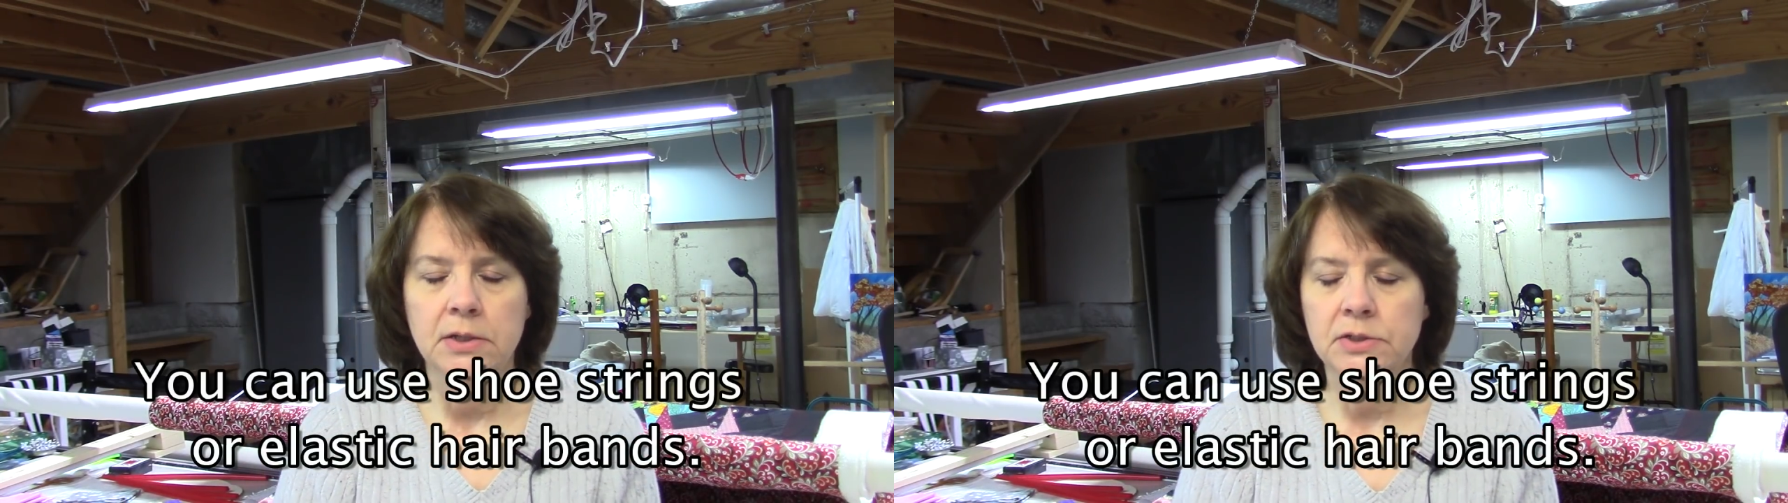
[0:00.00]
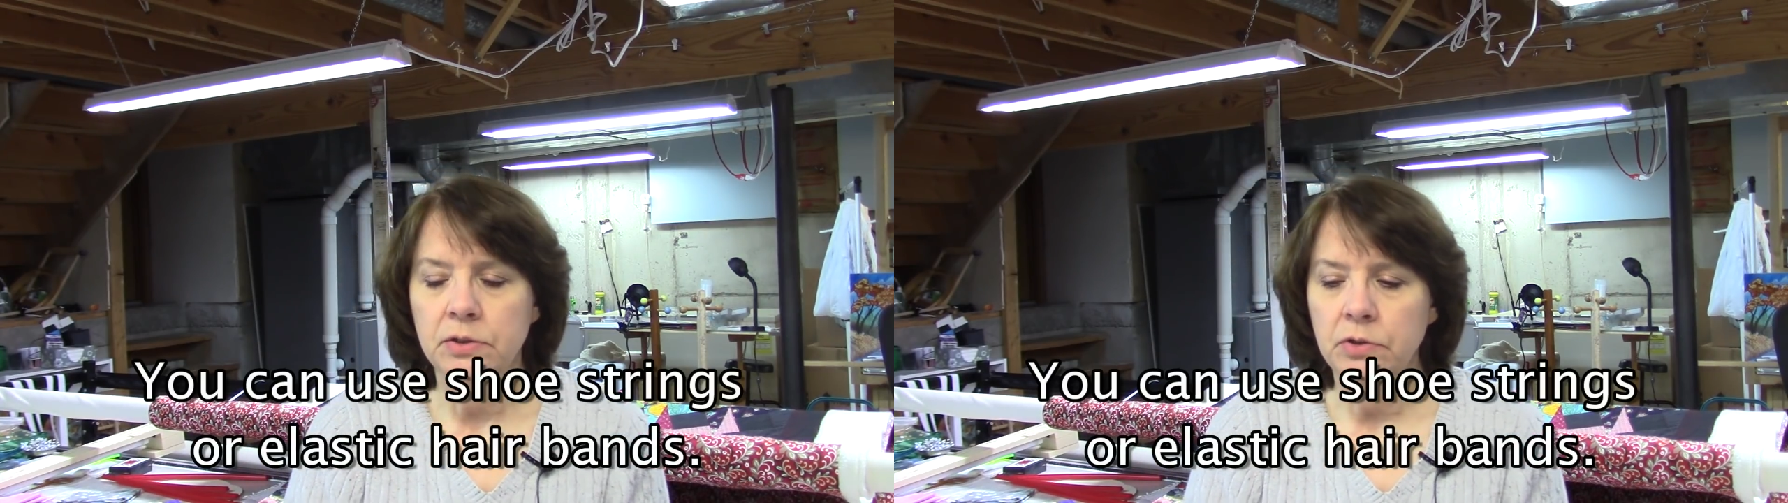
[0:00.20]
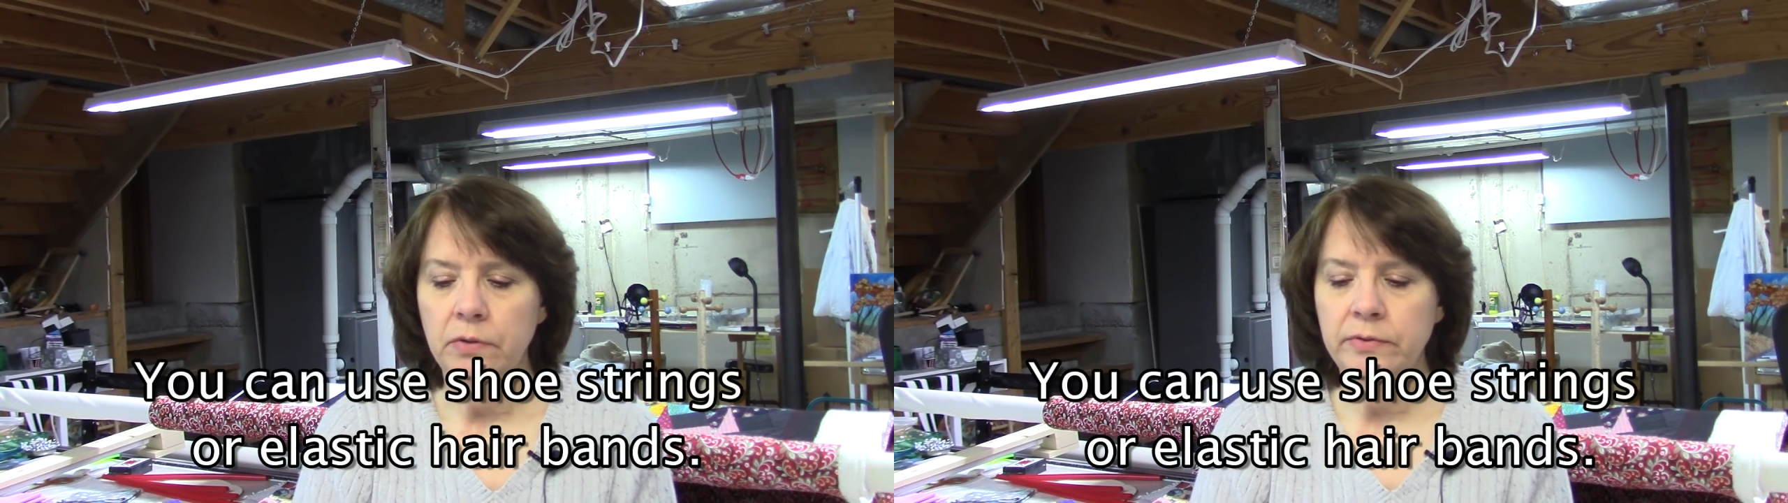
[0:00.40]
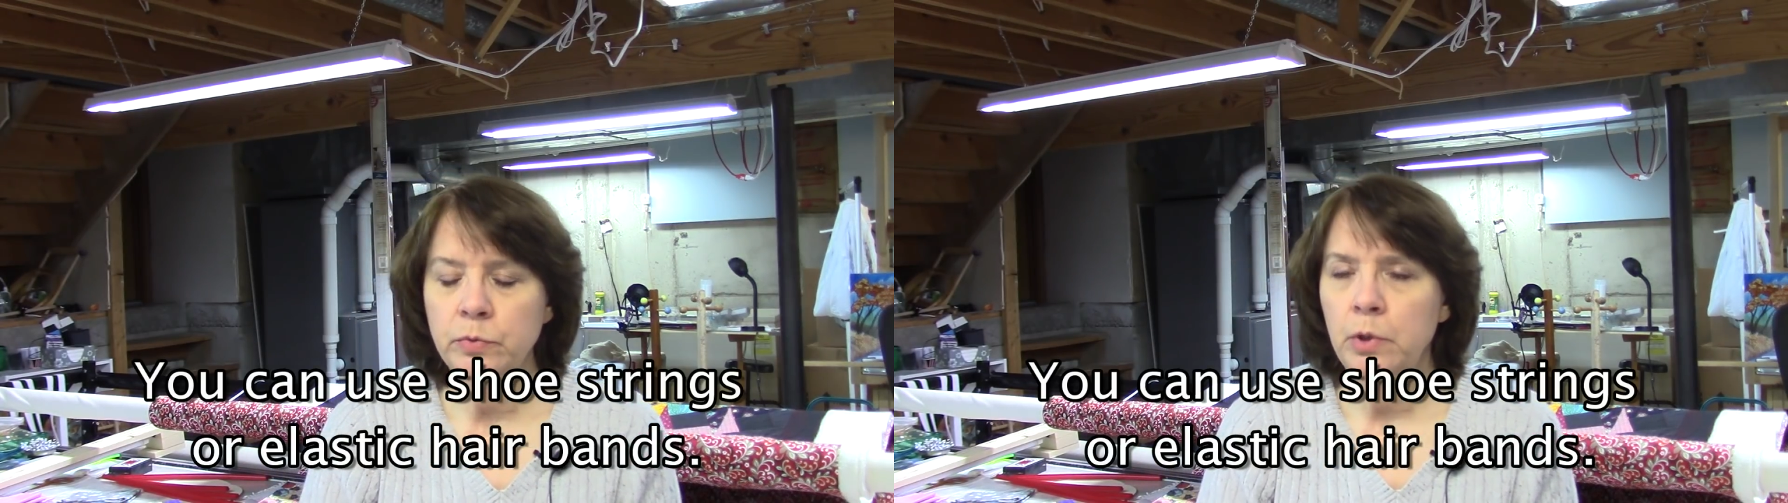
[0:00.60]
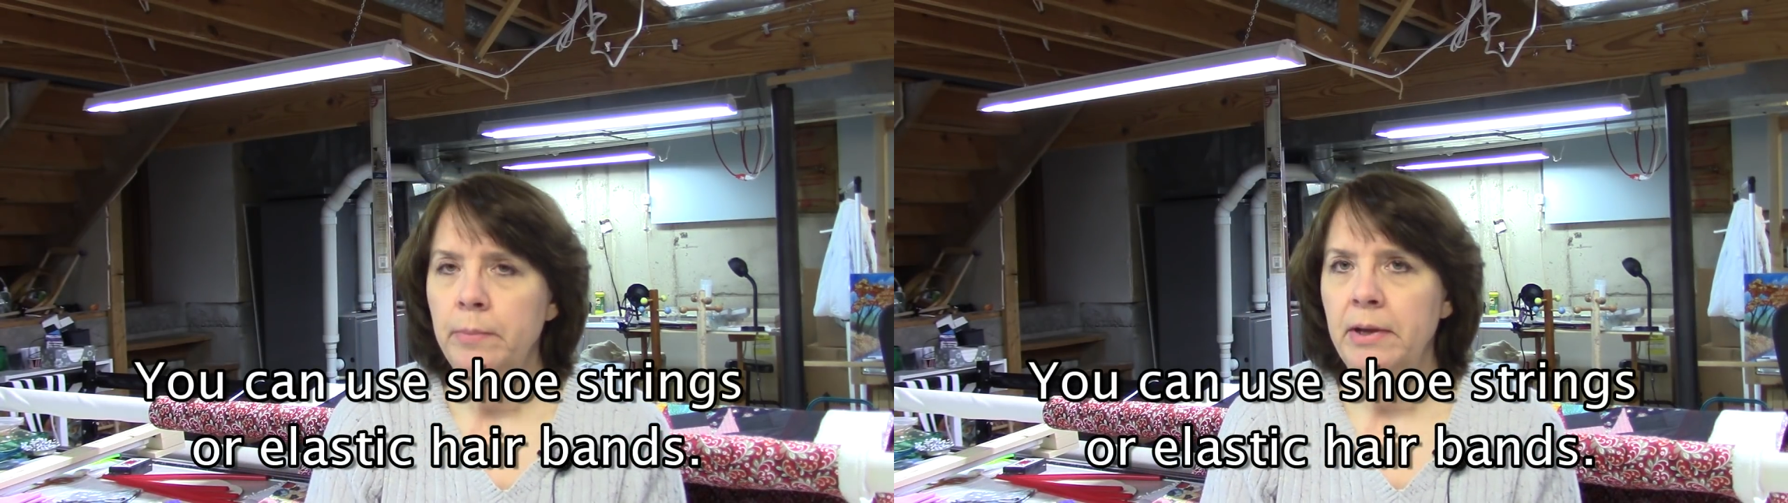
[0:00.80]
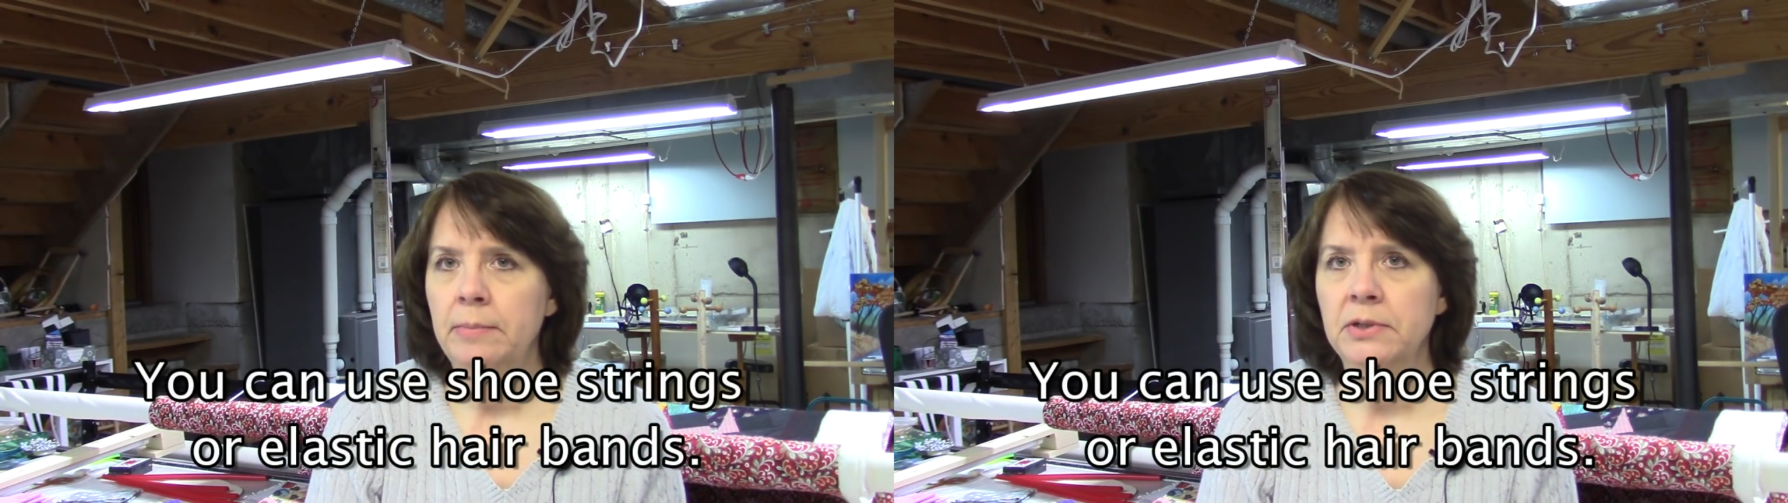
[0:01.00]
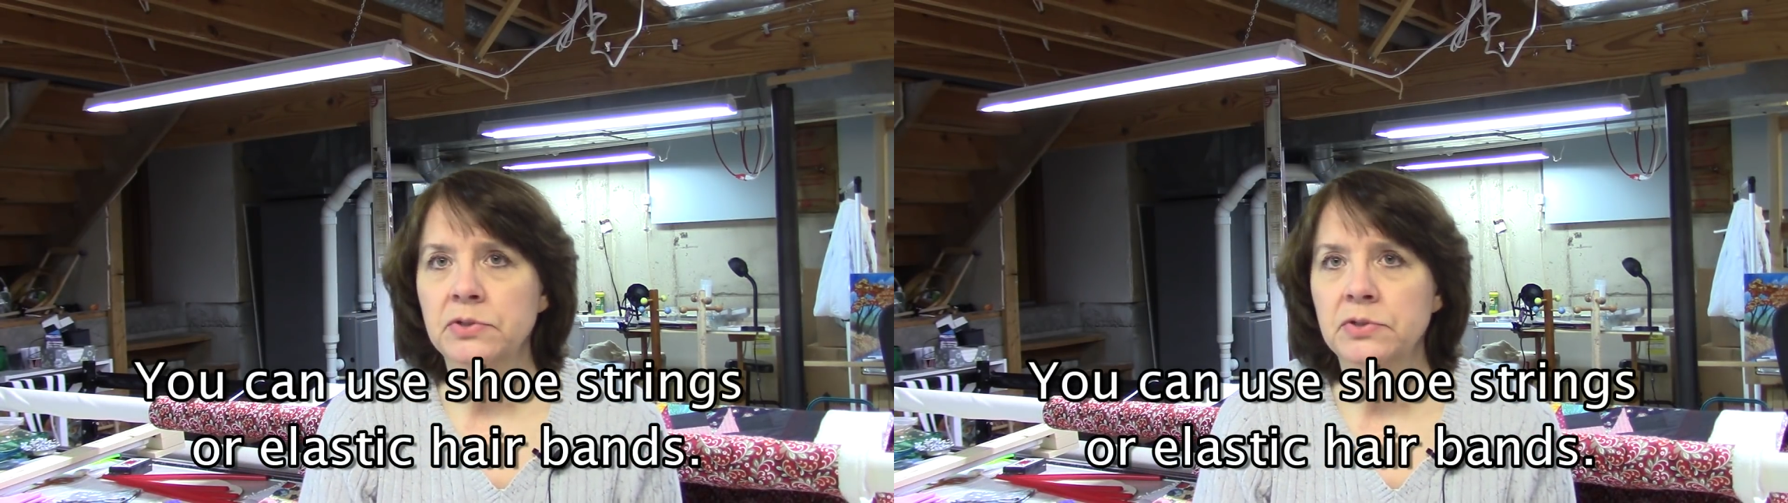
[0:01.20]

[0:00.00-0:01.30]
so you don't have to worry about it being